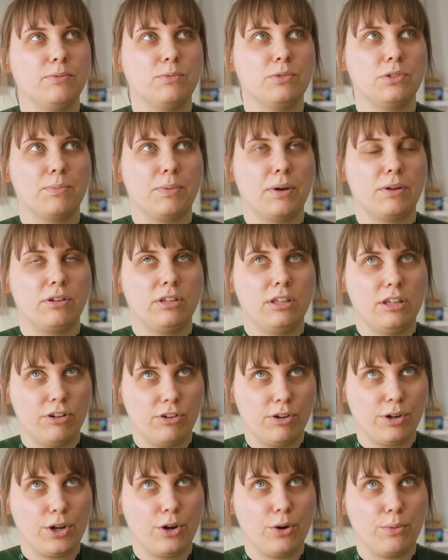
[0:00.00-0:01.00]
it was about a
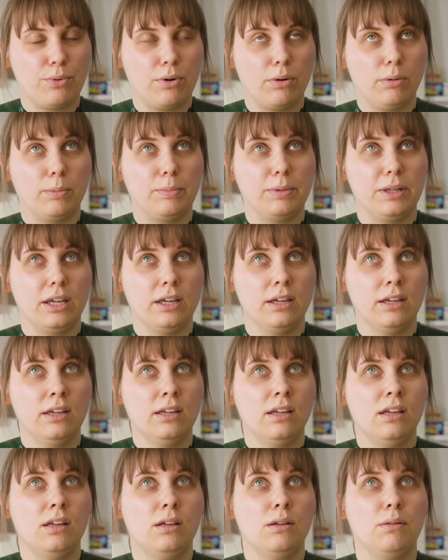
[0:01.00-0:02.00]
year ago probably,
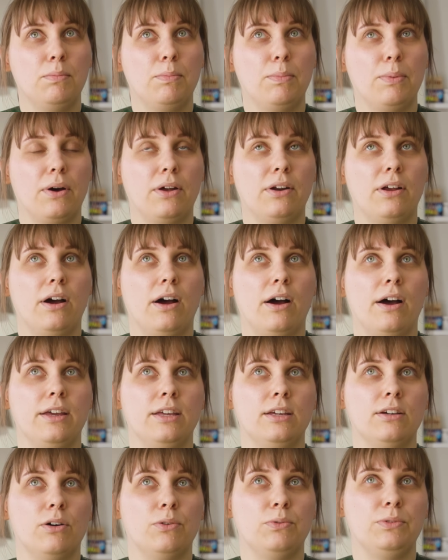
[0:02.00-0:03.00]
but
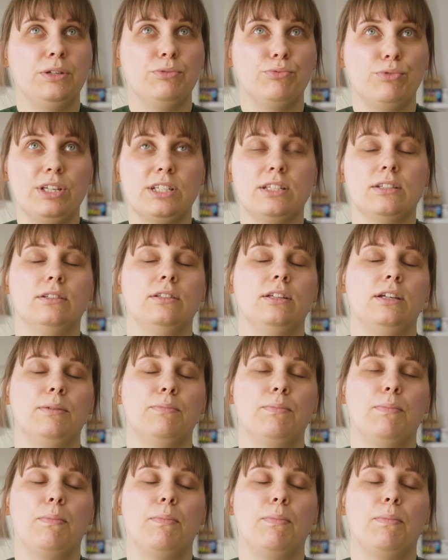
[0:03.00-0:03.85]
I only recently